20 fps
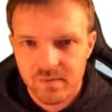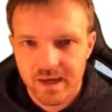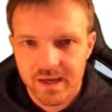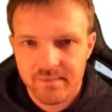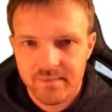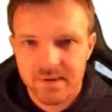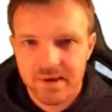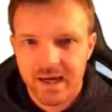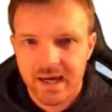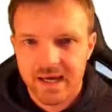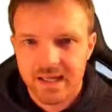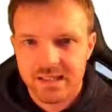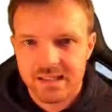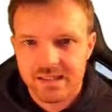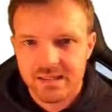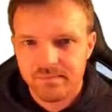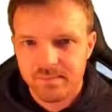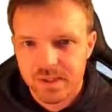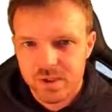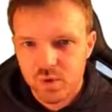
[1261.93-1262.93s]
web,
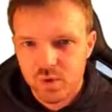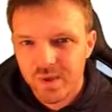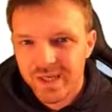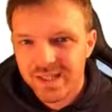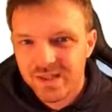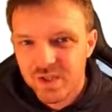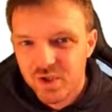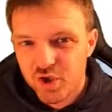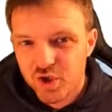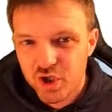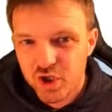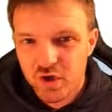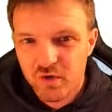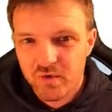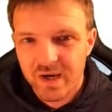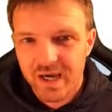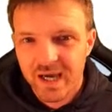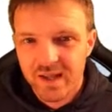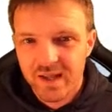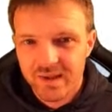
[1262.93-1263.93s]
and between the
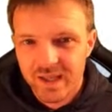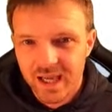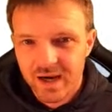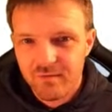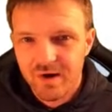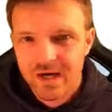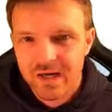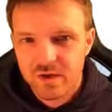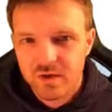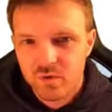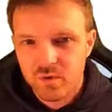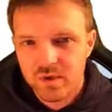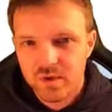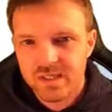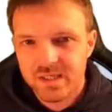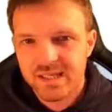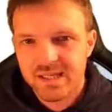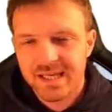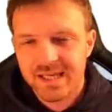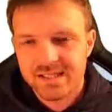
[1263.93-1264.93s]
dura and the
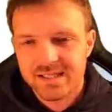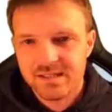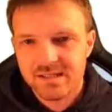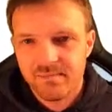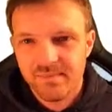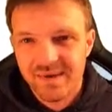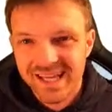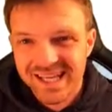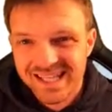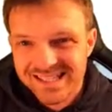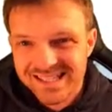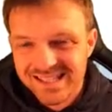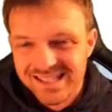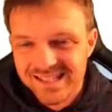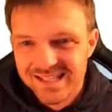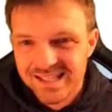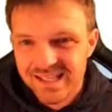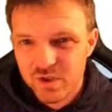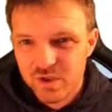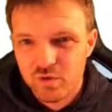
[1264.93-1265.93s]
arachnoid is some
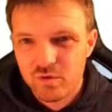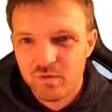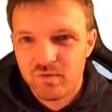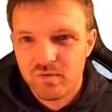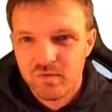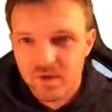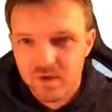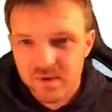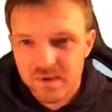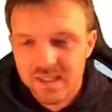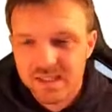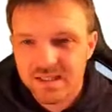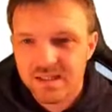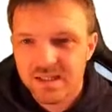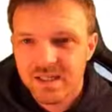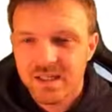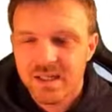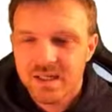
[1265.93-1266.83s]
interstitial fluid.